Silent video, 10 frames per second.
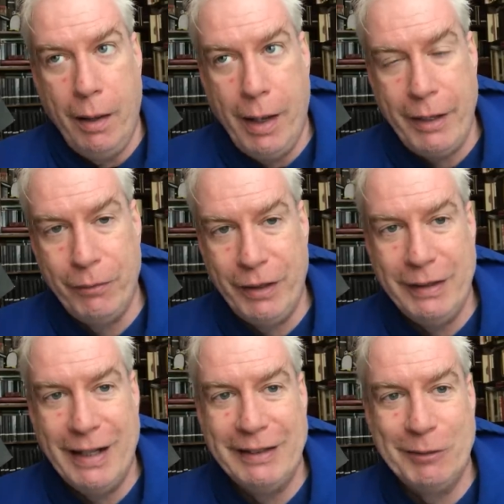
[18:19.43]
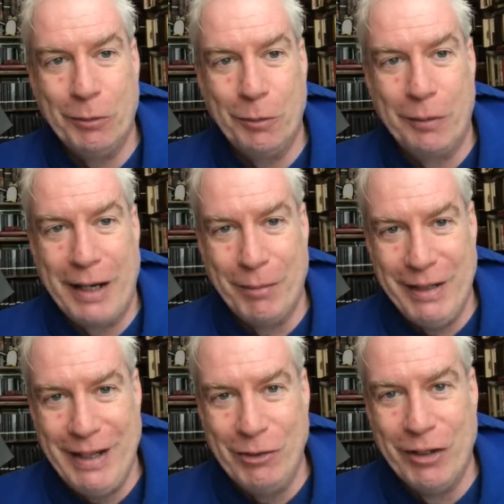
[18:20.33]
I don't think that's
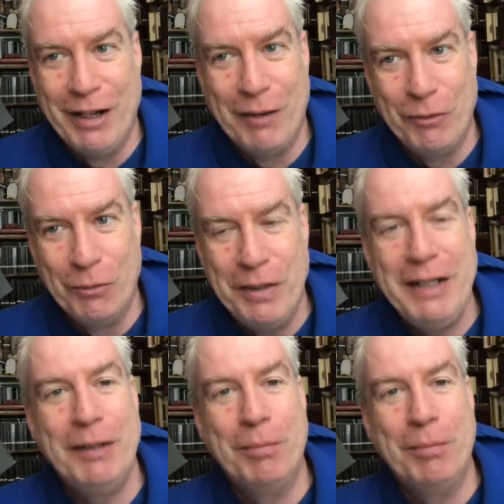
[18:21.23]
recommendation enough to read it,